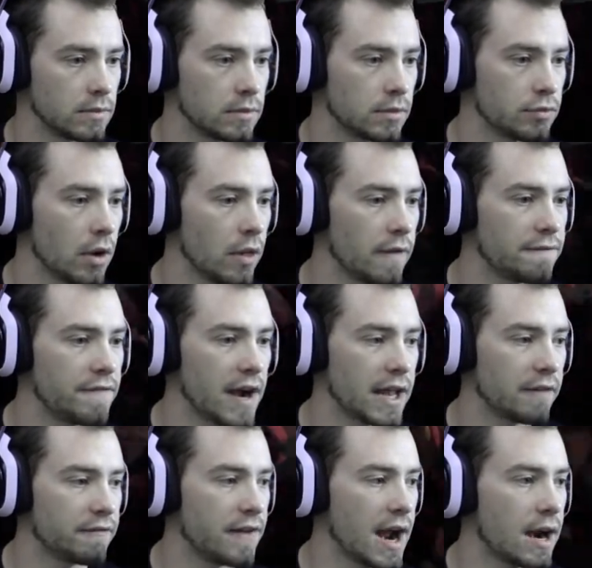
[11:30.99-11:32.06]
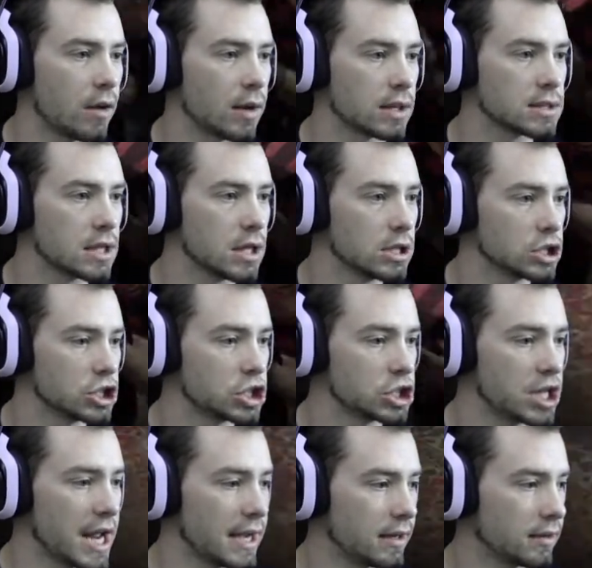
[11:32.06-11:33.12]
Throw the fucking fireworks!
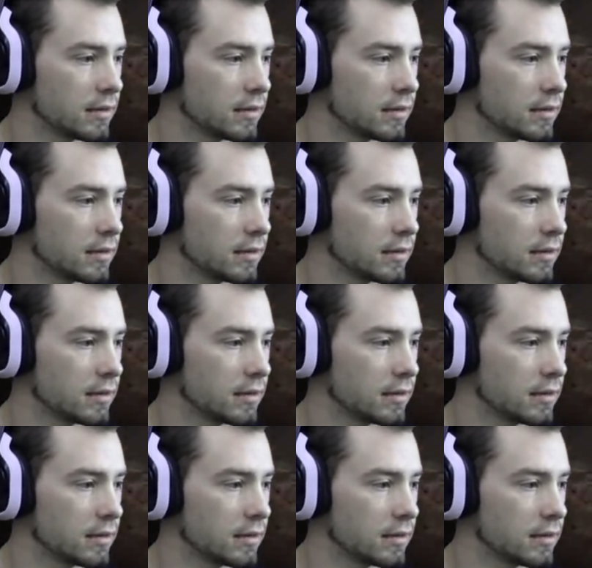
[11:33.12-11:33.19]
Shit!